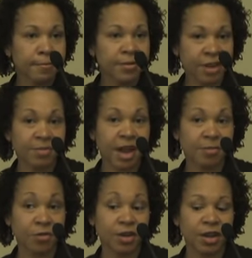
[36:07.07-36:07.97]

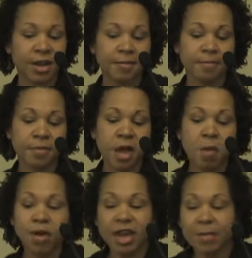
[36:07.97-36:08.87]
Sometimes we did.
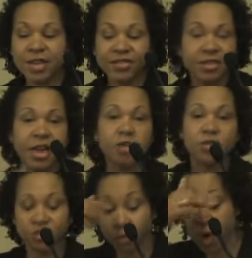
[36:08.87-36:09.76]
But let me tell
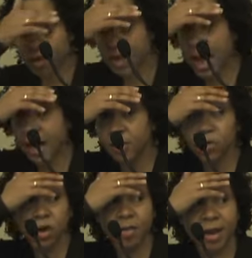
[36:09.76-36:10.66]
you this one thing. I don't
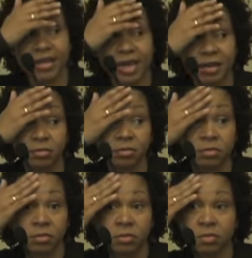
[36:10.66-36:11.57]
know. Where am I in time?
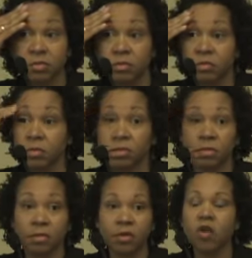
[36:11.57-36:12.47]
Oh.
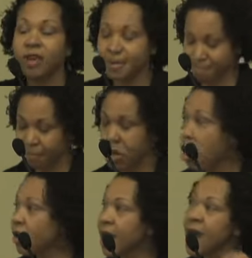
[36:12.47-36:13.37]

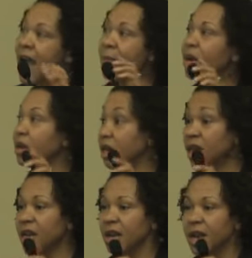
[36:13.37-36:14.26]
okay, I'm gonna
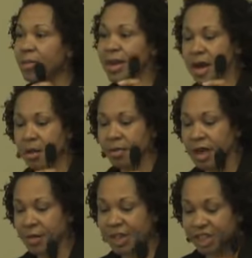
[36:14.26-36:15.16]
let, let me um,
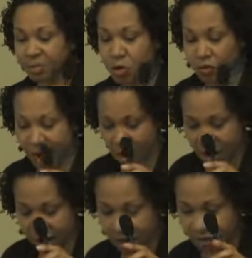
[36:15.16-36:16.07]
let me just move and I'll,
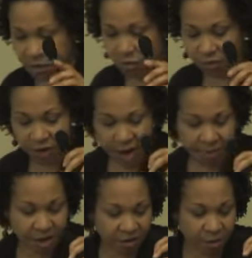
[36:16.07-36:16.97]
I'll, give you
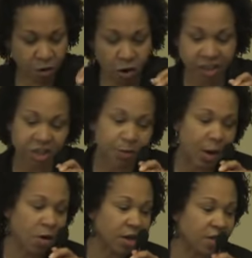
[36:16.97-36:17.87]
time to give me questions. But
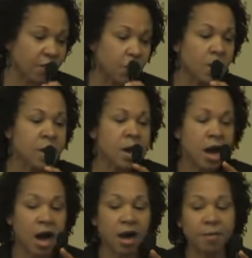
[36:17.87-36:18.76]
I want to give you
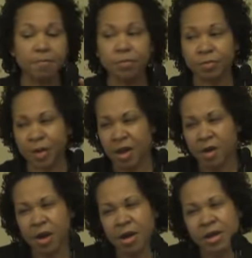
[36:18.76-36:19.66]
um,
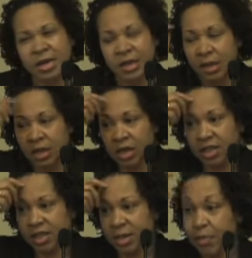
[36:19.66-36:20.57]

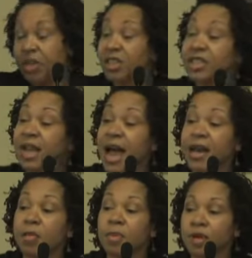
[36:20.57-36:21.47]
see, put the
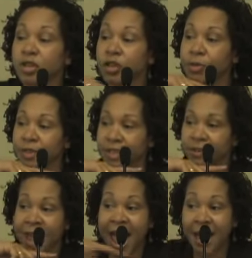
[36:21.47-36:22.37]
slide up in terms
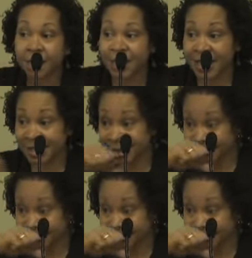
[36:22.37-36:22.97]
of adaptation.